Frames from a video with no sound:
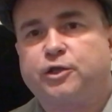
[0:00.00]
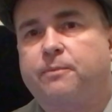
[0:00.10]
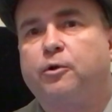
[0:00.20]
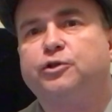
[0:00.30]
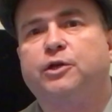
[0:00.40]

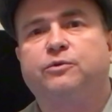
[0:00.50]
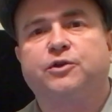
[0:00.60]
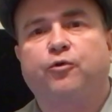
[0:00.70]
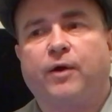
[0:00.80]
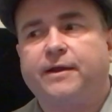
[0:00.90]
Jack Pershing was
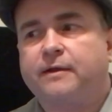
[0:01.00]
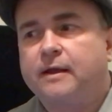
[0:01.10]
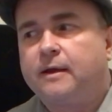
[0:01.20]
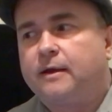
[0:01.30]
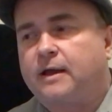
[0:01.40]
a great
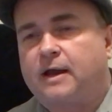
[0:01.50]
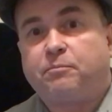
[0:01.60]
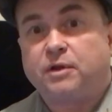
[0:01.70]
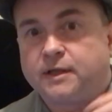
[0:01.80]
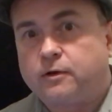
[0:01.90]
kind of
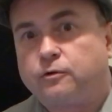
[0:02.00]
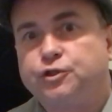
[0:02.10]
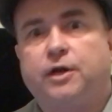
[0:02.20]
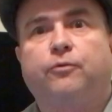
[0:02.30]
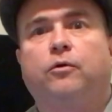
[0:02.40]
political
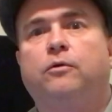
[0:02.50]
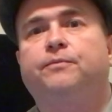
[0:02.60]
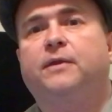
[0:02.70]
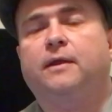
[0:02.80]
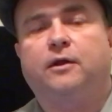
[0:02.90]
general.
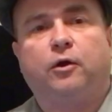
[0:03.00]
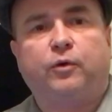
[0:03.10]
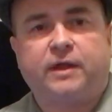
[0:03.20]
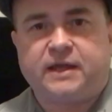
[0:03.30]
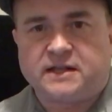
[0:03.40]
You know,
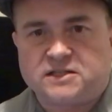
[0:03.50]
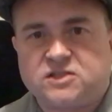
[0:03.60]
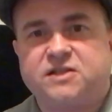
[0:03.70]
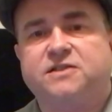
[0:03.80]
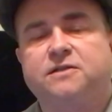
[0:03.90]
he
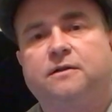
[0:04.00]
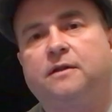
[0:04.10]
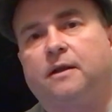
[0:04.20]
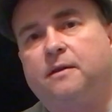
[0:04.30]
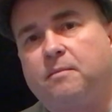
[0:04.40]
insisted
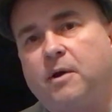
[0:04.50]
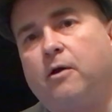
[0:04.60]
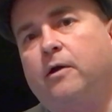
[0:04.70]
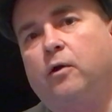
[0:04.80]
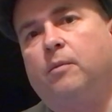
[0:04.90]
that the
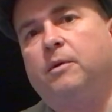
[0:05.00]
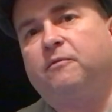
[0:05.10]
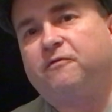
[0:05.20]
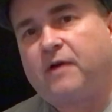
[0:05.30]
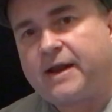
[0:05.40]
American Army
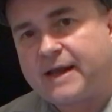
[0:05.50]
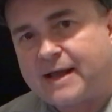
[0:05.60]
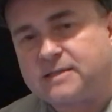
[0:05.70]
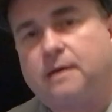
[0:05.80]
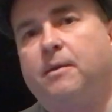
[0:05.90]
fight
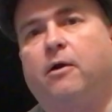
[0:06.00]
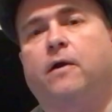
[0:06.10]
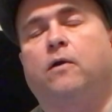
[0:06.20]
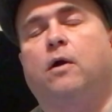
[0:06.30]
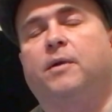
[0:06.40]
as an
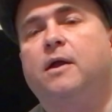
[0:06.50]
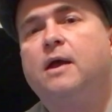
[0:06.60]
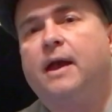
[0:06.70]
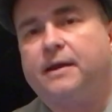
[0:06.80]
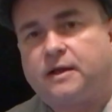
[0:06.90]
American Army
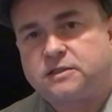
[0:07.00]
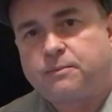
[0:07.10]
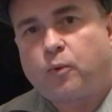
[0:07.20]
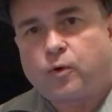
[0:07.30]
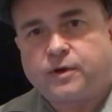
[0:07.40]
and not
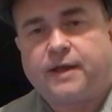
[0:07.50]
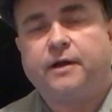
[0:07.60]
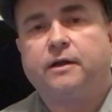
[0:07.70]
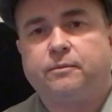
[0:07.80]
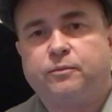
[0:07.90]

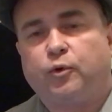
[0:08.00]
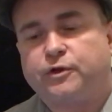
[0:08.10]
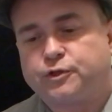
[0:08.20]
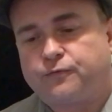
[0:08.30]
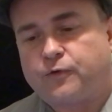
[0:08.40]
subordinated to
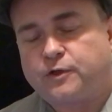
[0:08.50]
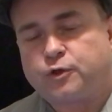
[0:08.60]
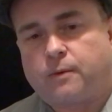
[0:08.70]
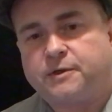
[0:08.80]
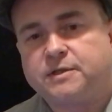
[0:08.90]
British and French
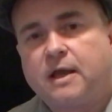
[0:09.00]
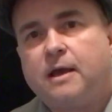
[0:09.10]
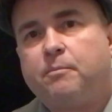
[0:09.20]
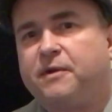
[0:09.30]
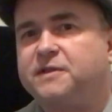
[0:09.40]
armies.
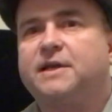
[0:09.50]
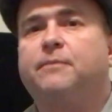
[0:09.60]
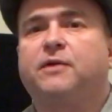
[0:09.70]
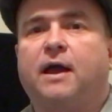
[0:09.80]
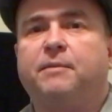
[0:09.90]
But at the
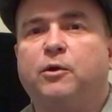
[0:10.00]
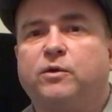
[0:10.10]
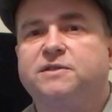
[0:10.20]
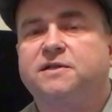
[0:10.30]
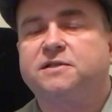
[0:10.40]
same time, he
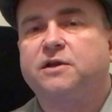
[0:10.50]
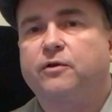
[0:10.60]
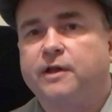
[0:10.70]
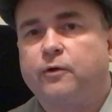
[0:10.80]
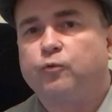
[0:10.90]
wasn't
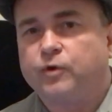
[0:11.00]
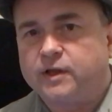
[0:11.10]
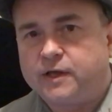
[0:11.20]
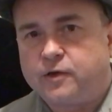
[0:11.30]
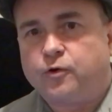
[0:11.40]
necessarily a
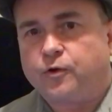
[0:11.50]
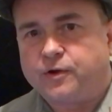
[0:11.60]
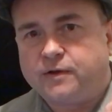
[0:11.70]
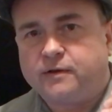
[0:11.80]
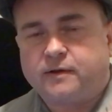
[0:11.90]
really
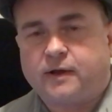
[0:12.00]
good